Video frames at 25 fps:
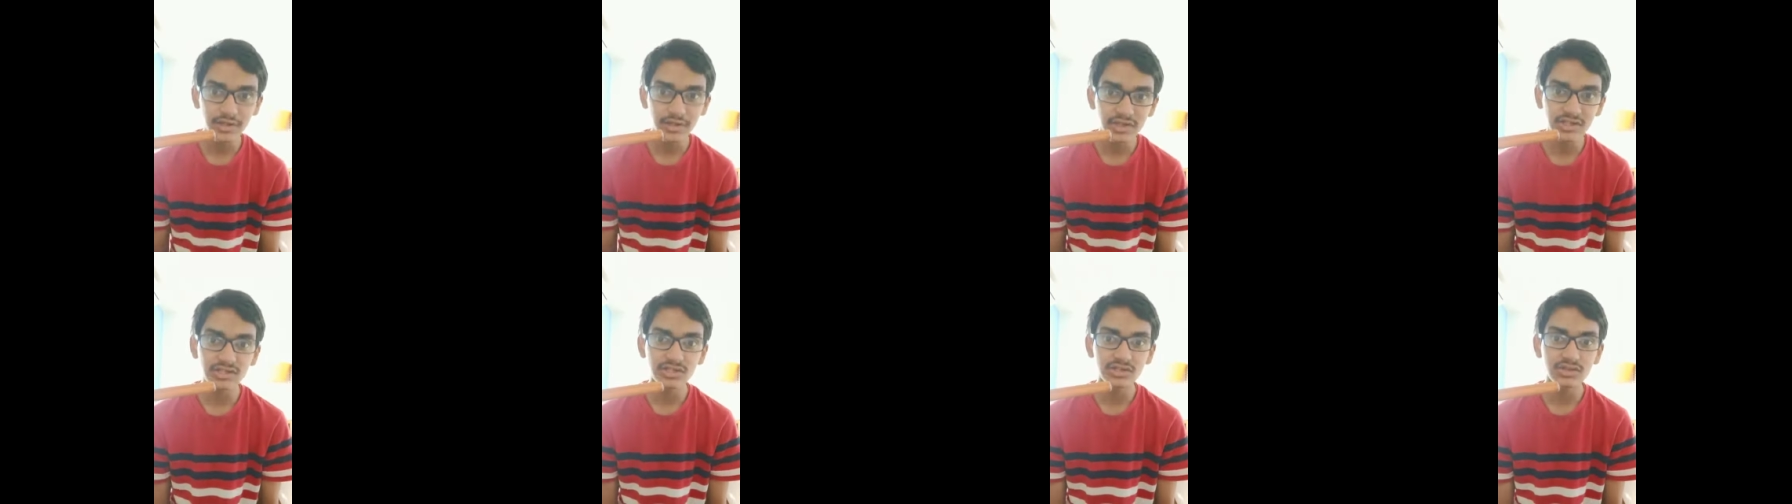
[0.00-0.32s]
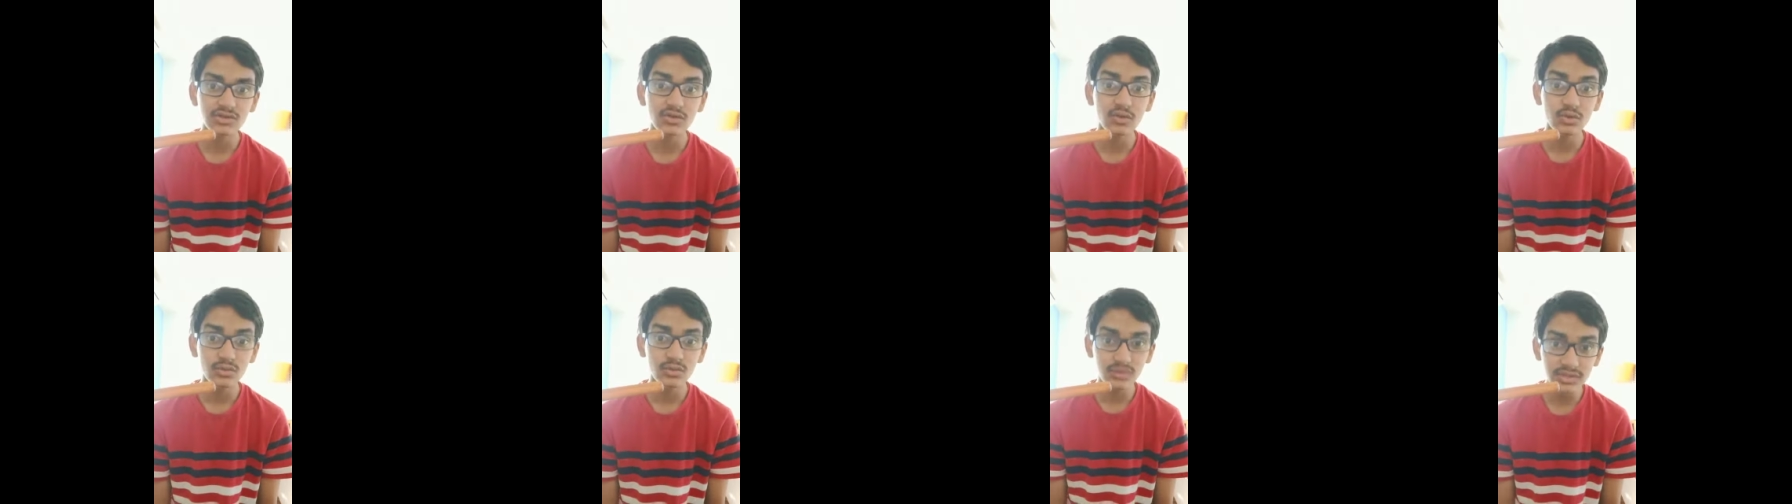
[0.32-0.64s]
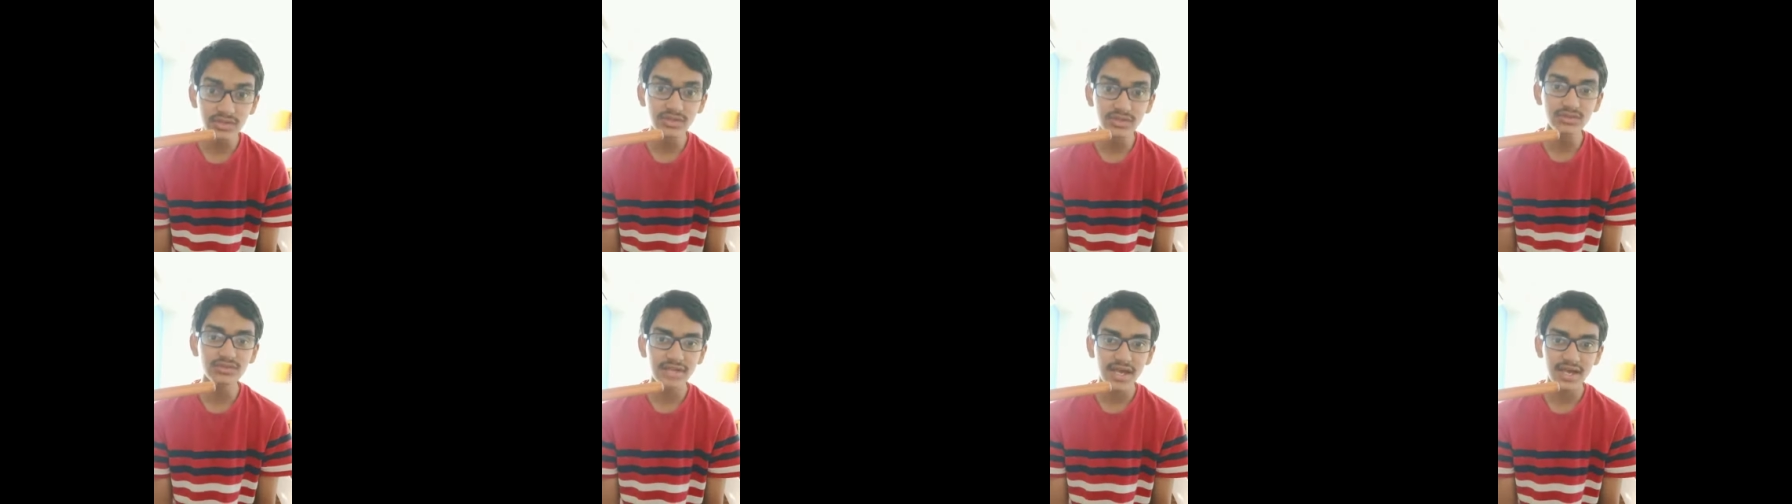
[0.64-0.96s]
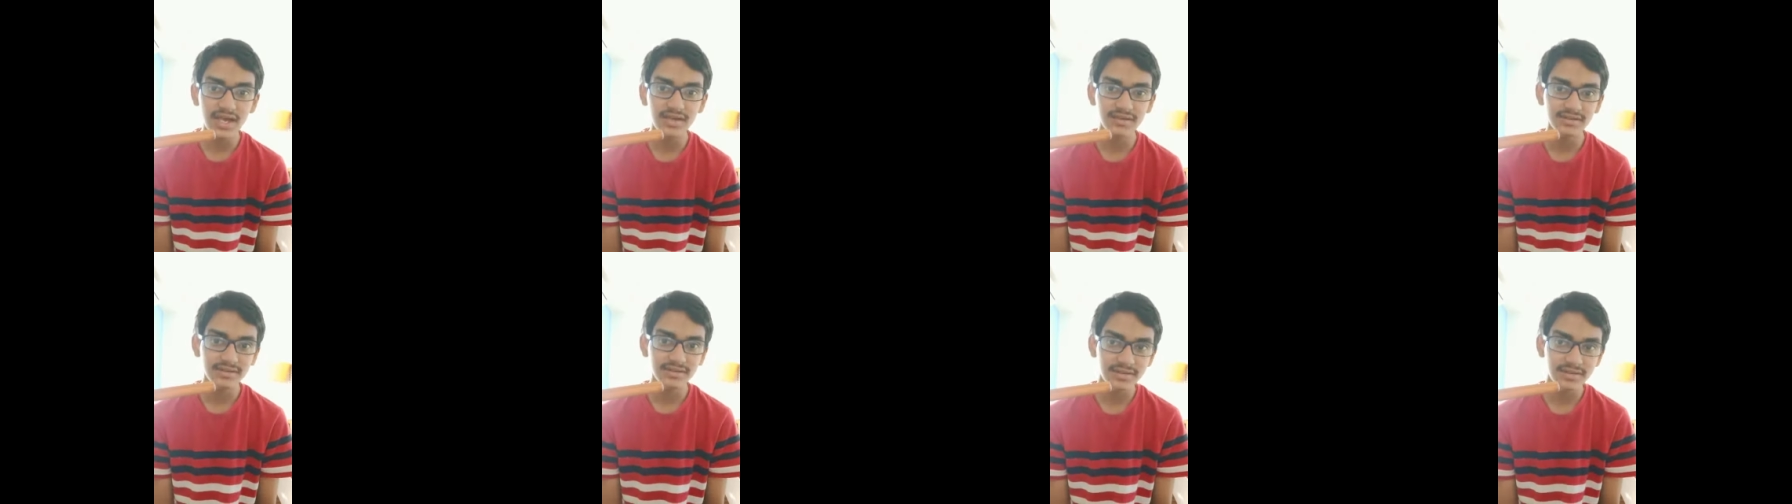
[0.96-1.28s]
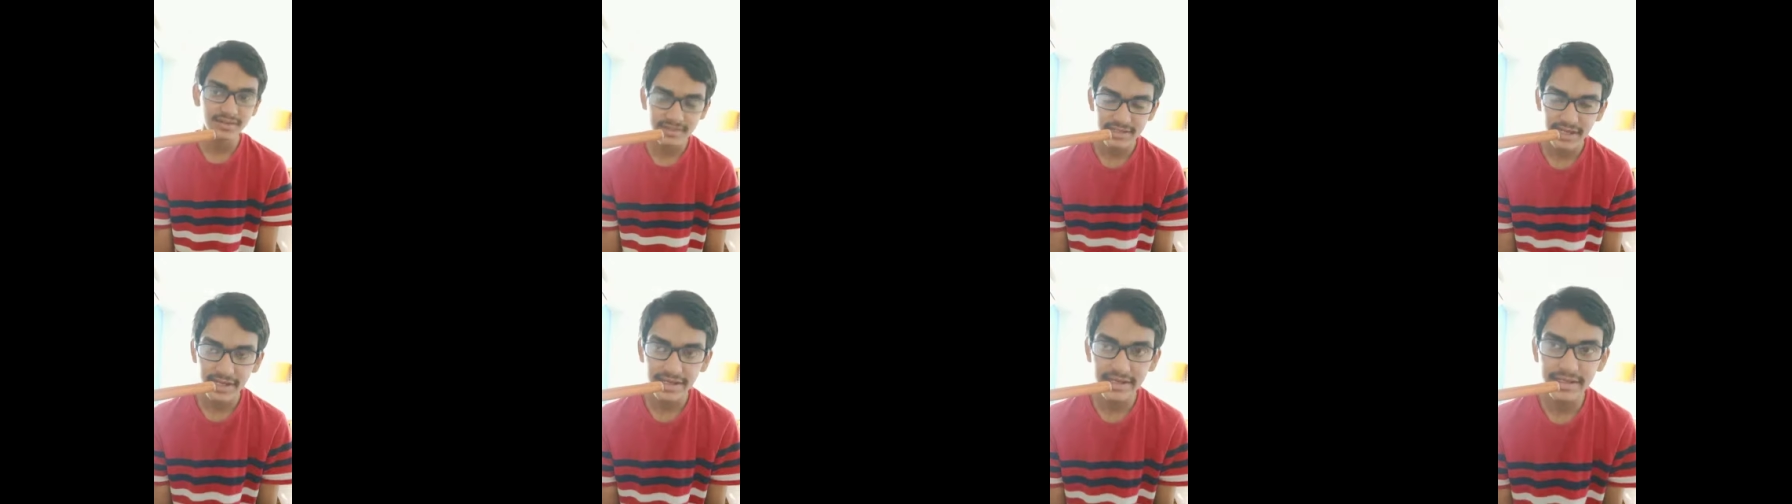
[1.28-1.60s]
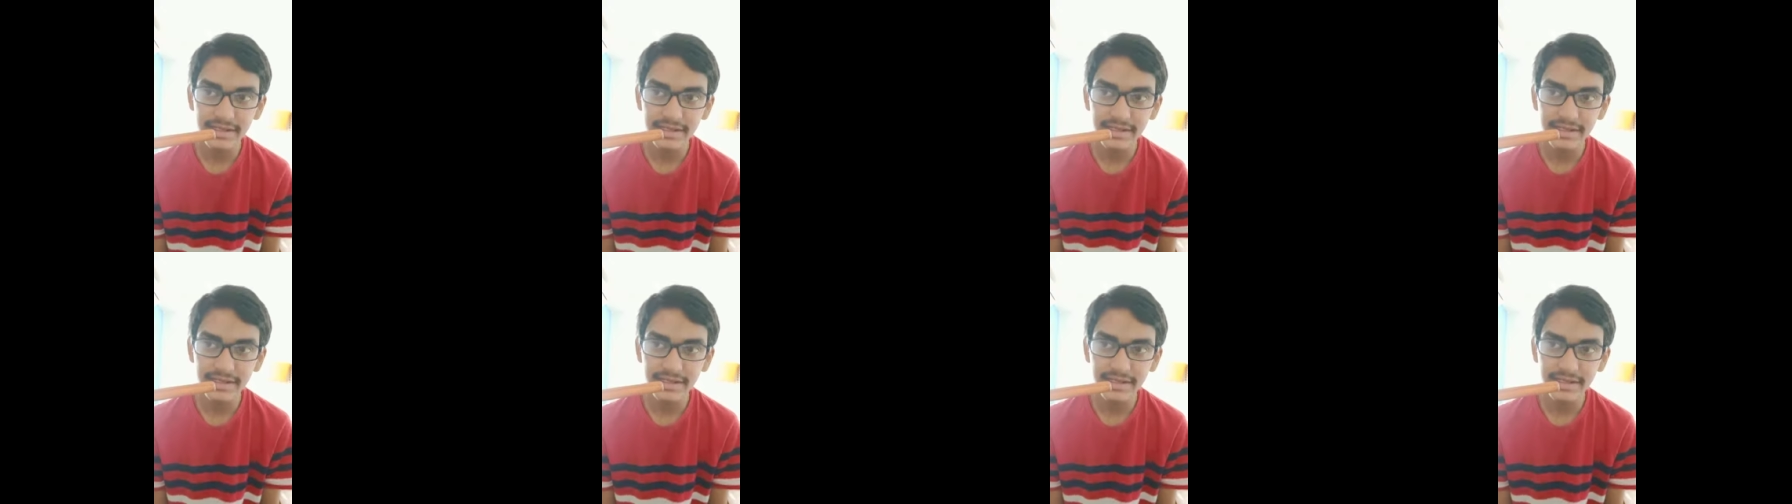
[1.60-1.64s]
stones to success, right?